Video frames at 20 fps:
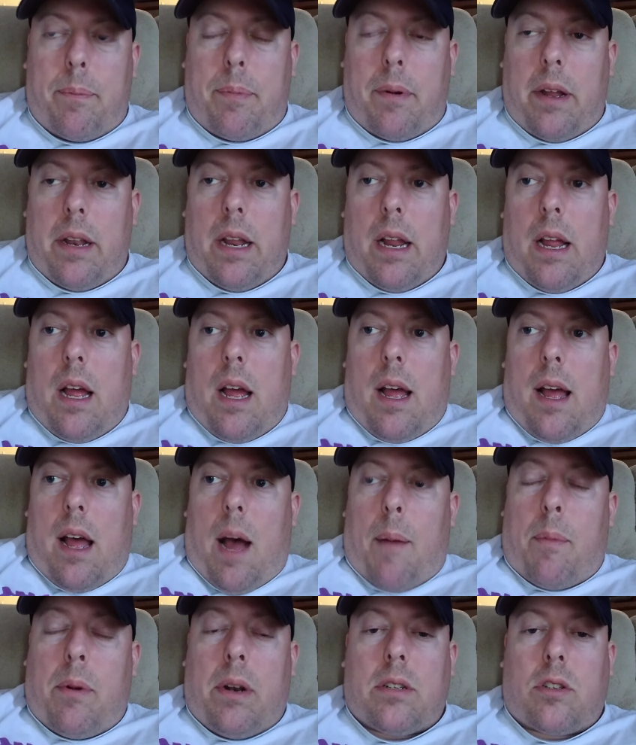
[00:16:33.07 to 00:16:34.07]
But
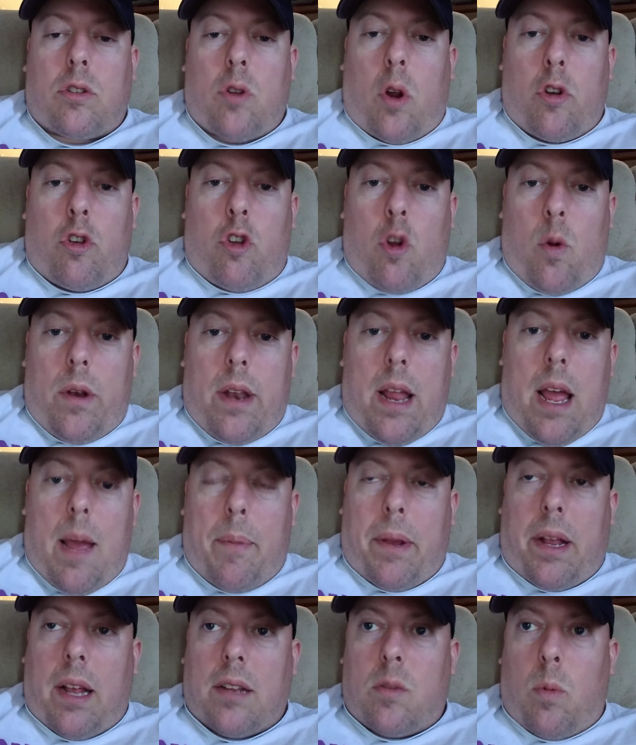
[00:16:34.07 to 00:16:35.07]
I'm gonna start doing that
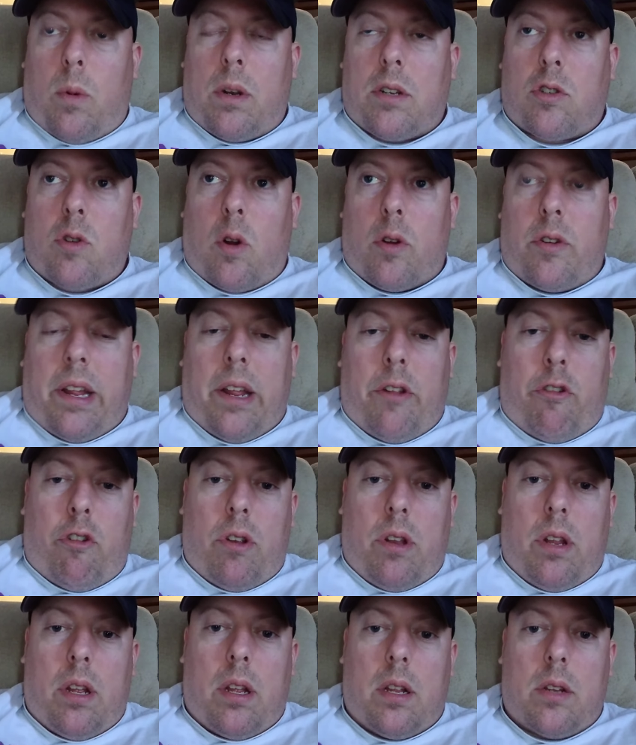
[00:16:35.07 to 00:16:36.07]
because I want to start
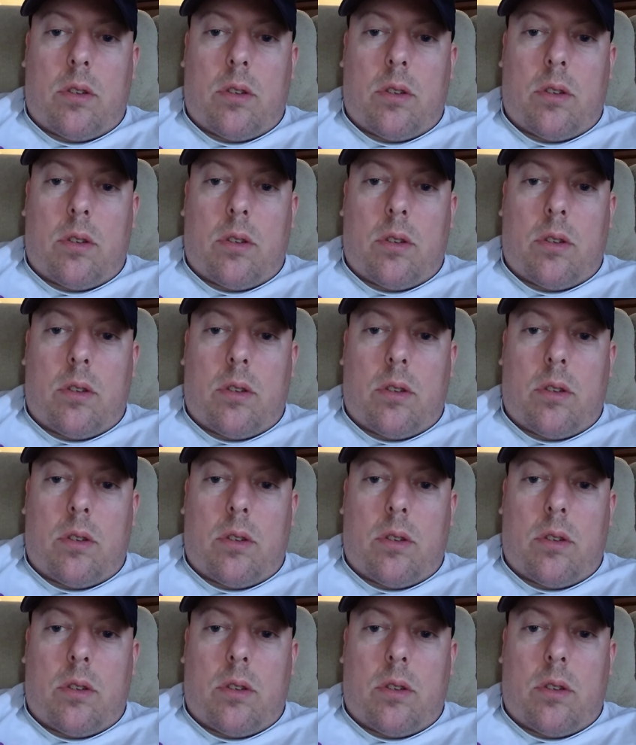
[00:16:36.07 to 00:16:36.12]
teaching.